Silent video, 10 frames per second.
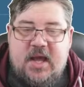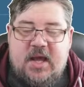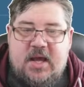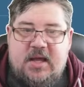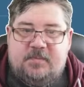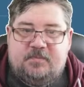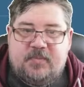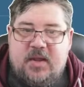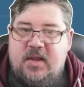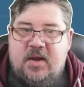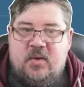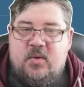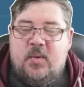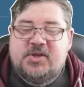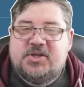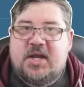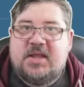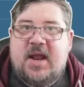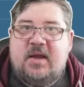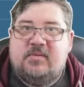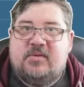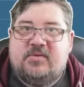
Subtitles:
Go and check that out.